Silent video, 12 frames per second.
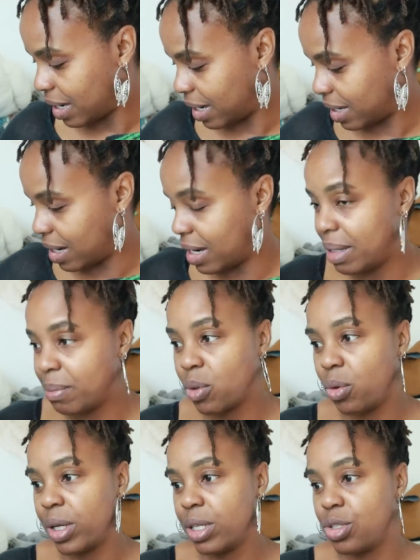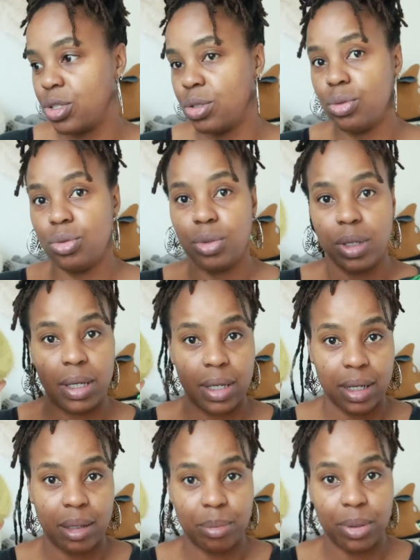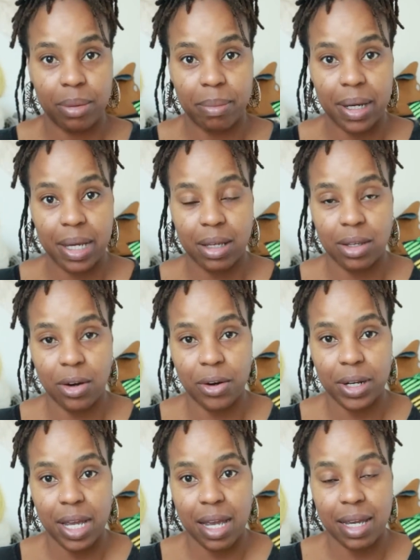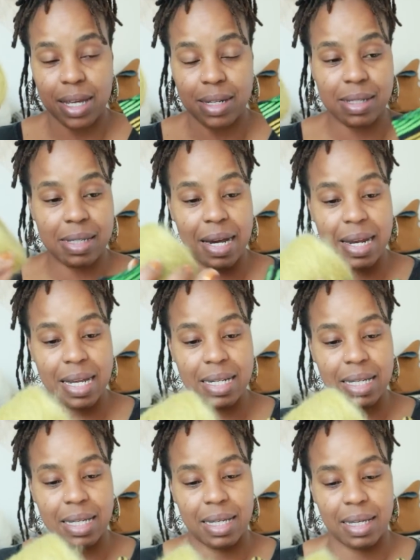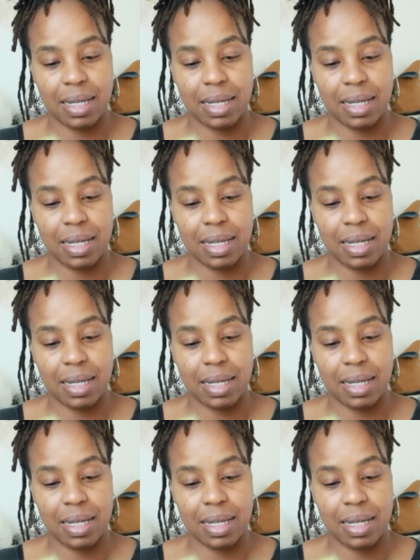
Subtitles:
And I'm going to put my yarn cake inside it.